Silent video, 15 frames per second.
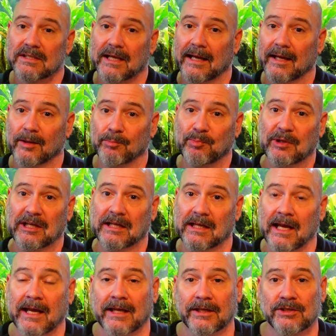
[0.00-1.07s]
and
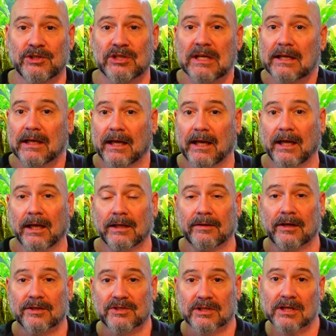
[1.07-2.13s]
pH, and
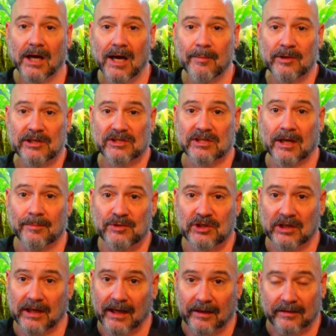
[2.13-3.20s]
there's a common
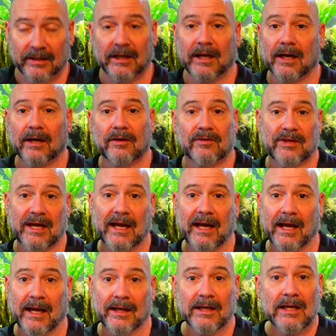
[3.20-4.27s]
assumption out there
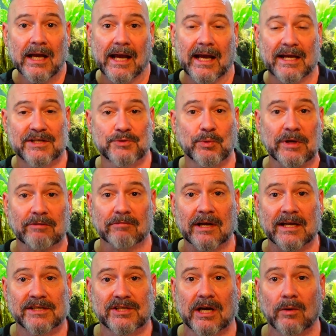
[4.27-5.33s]
that as we
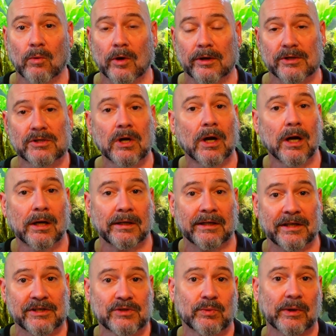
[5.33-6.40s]
raise our water's
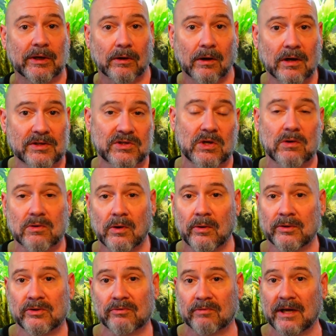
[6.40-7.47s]
hardness, we are also
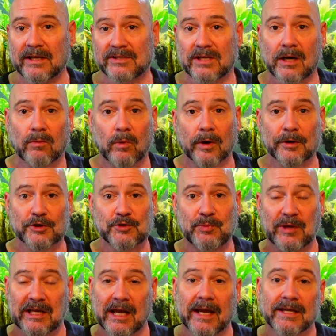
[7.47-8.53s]
going to raise our water's
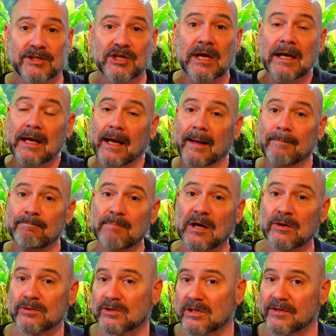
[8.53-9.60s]
pH. And
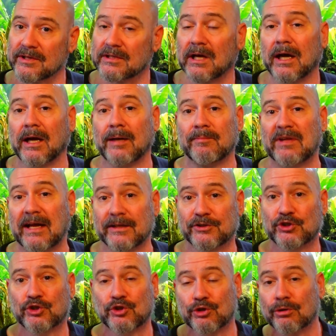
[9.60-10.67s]
most of the time
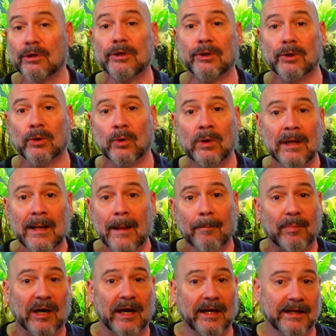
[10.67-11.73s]
that's true,
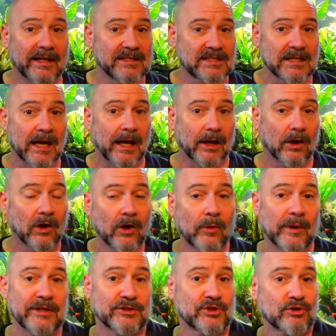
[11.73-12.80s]
but it's not
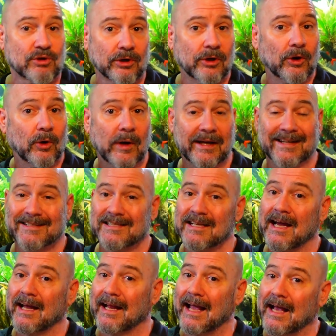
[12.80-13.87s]
always true, and it's
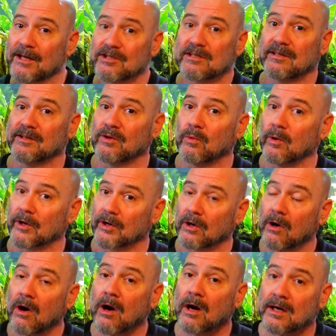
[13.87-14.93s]
not actually the water
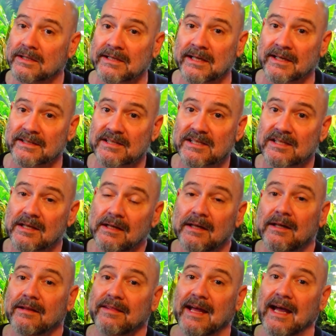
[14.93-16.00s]
hardness
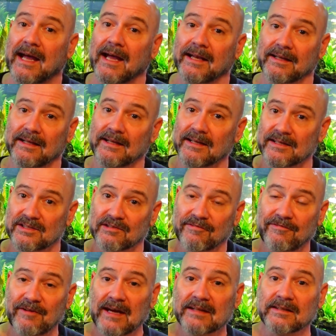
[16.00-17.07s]
that is
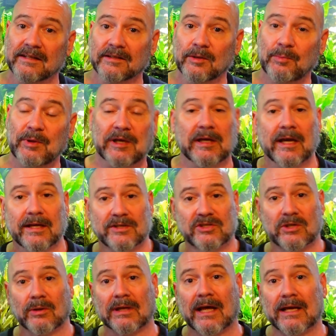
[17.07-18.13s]
affecting the pH.
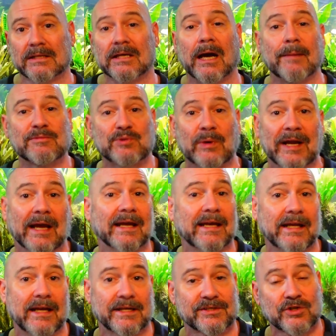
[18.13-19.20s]
So a lot of times when I
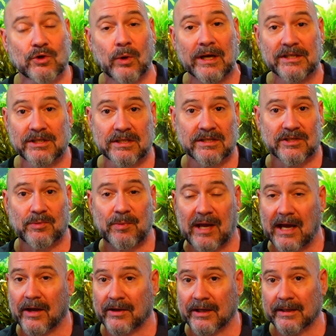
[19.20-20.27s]
get asked questions
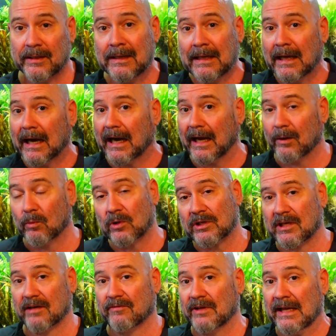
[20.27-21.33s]
about it, I will
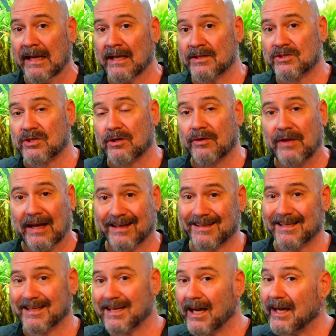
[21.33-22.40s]
give an answer that
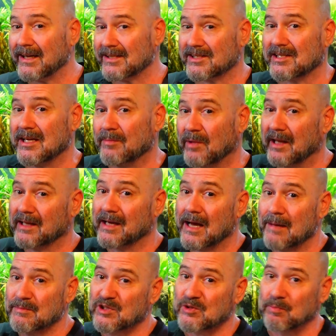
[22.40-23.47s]
can kind of seem like
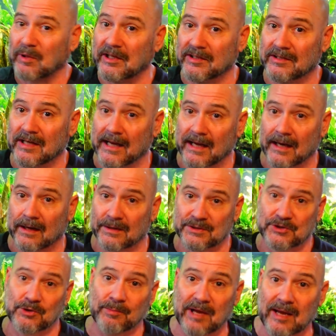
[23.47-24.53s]
I'm splitting
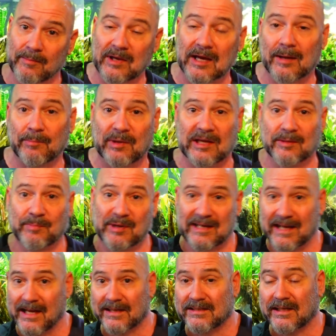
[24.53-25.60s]
hairs or maybe I'm being
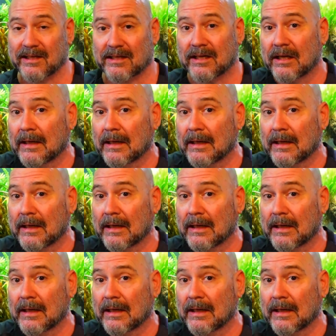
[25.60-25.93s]
pedantic,